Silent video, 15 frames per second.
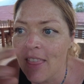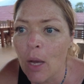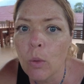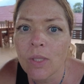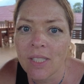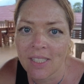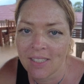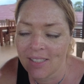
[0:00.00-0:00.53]

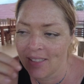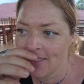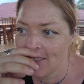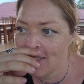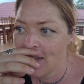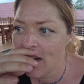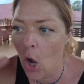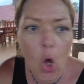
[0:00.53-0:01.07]
Thousands.
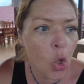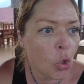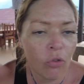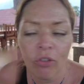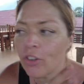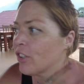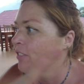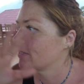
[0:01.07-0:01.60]
All
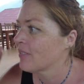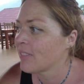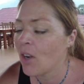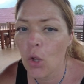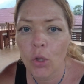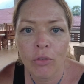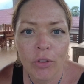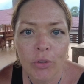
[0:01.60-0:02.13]

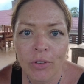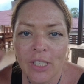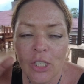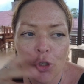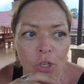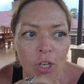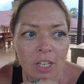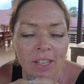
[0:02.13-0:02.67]
over the
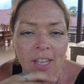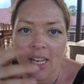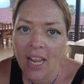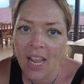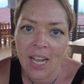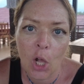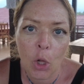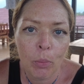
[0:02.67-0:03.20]
restaurant. They
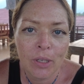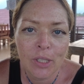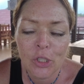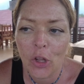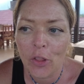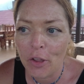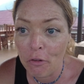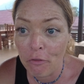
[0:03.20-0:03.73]
can't help it, it's
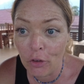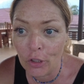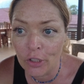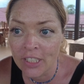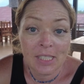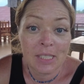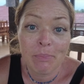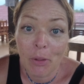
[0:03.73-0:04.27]
not their
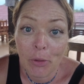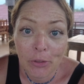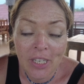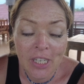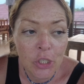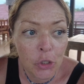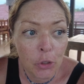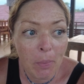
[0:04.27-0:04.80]
fault. It's Mother
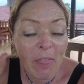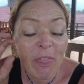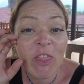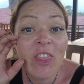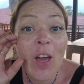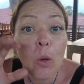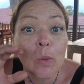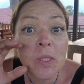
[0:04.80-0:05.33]
Nature, but
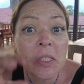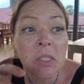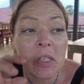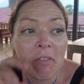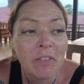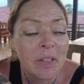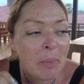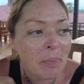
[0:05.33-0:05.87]
thousands
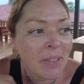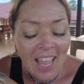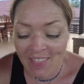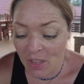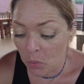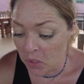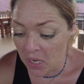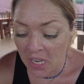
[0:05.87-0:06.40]
of them. And
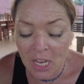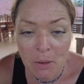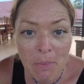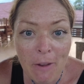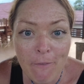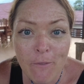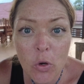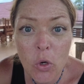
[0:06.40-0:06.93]
they were getting in
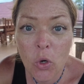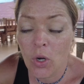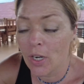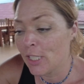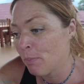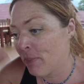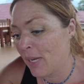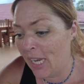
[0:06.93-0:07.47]
my food.
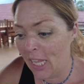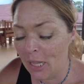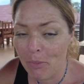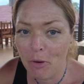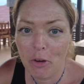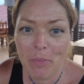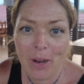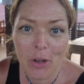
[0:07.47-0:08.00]
I was picking them
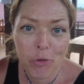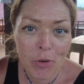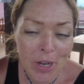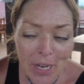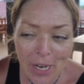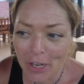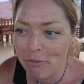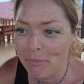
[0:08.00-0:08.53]
out of my
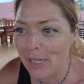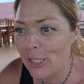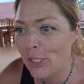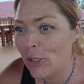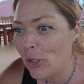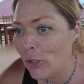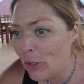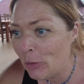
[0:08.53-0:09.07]
drink, out of my
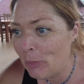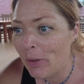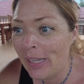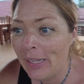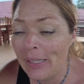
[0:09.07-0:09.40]
soup.